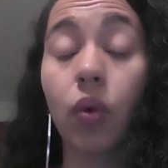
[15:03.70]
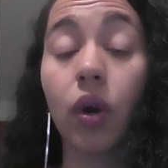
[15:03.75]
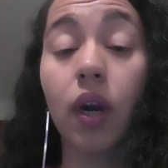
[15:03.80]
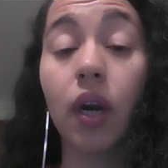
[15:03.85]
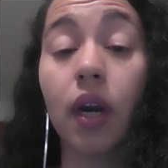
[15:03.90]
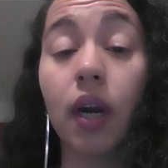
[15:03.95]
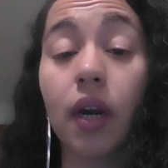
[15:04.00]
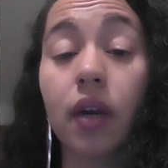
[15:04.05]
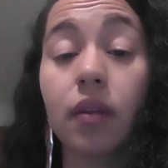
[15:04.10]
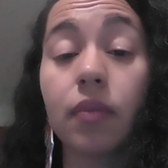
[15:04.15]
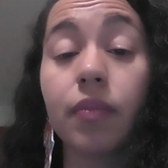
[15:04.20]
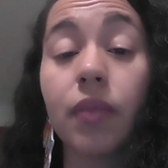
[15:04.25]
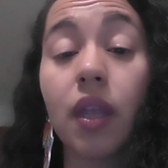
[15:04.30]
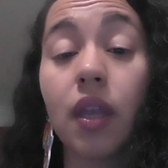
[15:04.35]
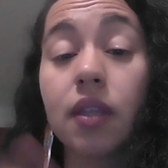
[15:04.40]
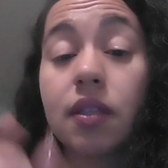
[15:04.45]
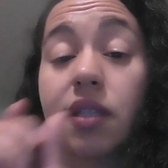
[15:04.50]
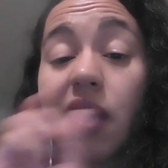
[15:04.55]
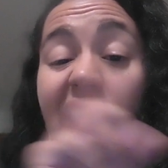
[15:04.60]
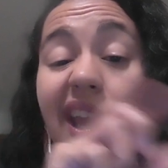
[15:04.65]
word,
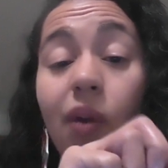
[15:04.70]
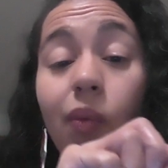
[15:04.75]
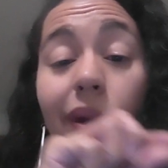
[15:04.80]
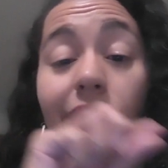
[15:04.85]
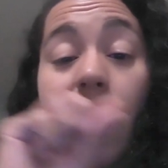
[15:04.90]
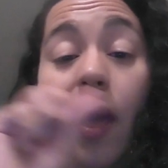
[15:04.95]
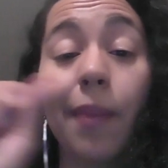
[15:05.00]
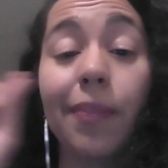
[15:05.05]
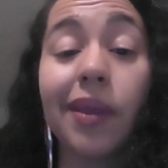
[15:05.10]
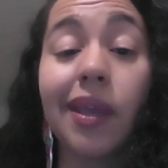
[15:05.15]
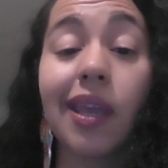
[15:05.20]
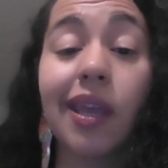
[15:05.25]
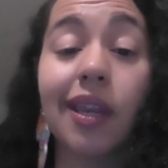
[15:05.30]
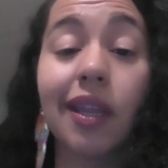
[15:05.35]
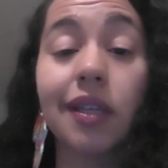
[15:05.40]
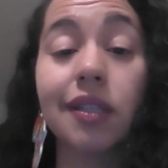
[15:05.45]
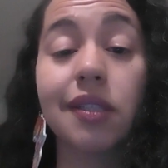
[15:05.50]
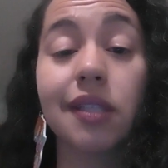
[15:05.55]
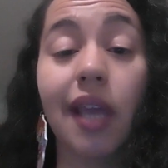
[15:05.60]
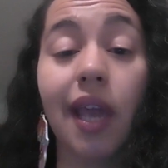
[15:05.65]
take away that
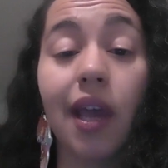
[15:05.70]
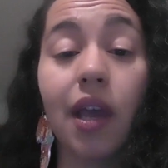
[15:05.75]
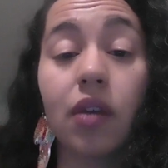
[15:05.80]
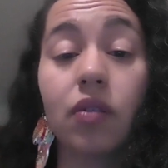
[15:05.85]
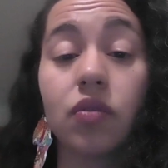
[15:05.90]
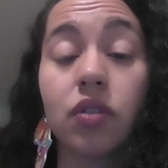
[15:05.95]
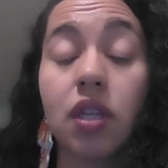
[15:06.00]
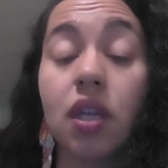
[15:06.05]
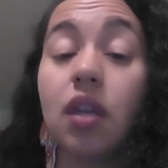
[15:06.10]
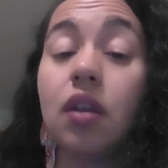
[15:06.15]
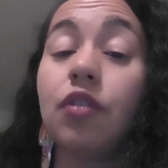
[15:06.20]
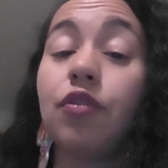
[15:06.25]
beginning sound,